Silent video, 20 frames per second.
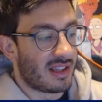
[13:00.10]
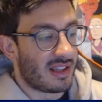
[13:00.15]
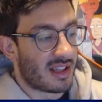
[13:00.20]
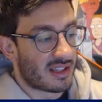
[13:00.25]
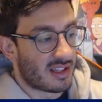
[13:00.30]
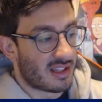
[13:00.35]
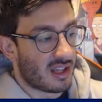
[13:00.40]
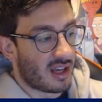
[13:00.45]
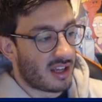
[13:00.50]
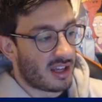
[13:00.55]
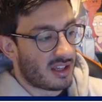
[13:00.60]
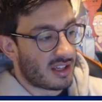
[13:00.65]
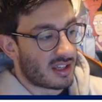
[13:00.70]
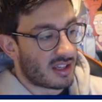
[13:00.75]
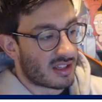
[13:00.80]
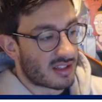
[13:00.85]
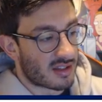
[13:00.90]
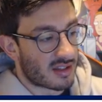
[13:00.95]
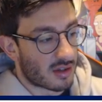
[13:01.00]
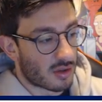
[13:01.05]
that's the
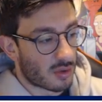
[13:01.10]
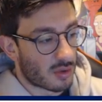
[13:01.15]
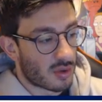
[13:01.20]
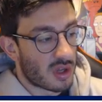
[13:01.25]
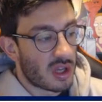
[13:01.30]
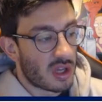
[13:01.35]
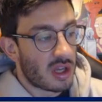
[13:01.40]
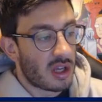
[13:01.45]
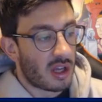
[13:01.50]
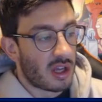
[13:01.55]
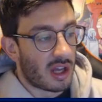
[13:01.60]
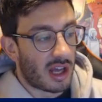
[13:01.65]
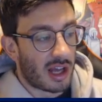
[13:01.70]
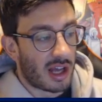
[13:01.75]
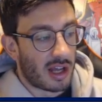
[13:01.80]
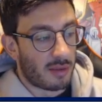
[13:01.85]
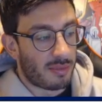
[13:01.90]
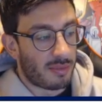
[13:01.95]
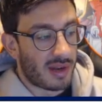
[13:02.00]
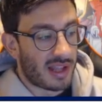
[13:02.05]
idea. So
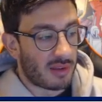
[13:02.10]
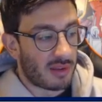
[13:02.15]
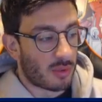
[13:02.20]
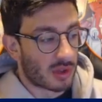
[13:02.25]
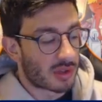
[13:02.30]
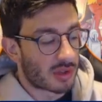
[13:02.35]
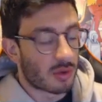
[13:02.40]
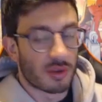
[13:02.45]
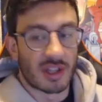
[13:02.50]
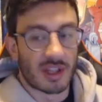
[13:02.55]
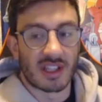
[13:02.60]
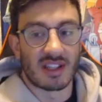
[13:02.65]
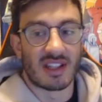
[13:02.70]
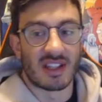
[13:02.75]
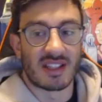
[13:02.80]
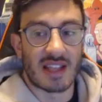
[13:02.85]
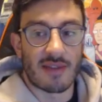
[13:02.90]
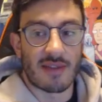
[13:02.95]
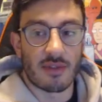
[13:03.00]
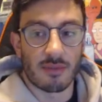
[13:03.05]
play what's called the
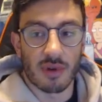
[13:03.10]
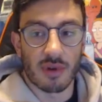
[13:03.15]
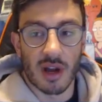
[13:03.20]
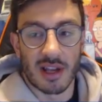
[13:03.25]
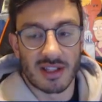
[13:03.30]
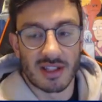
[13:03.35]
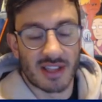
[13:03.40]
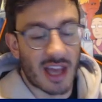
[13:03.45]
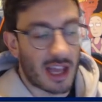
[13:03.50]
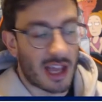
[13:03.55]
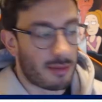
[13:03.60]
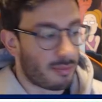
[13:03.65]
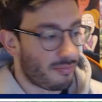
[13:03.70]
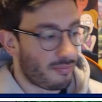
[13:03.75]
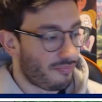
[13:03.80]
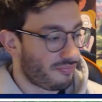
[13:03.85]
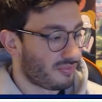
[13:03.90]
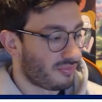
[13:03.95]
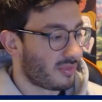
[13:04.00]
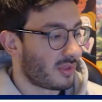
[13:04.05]
7 prize game.
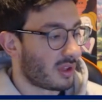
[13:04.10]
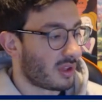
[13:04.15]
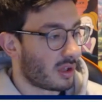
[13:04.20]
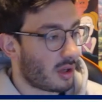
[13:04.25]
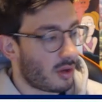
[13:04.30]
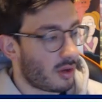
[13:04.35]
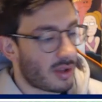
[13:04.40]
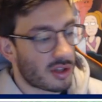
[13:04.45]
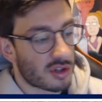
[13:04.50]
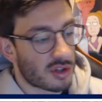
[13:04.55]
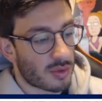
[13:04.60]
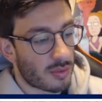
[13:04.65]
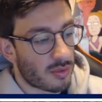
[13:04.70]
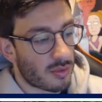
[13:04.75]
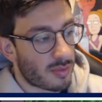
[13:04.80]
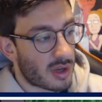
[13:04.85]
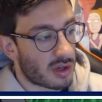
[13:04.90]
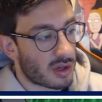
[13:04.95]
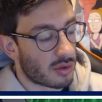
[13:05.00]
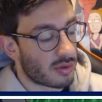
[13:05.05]
Oh, they just went
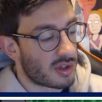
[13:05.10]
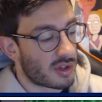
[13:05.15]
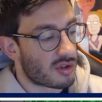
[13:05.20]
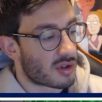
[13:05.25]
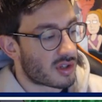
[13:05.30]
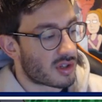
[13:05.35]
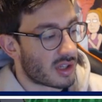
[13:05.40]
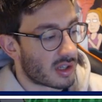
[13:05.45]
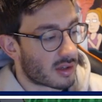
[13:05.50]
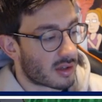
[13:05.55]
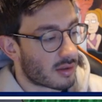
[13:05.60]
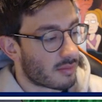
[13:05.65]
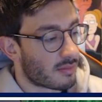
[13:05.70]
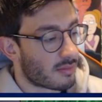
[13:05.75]
with Budew. Interesting.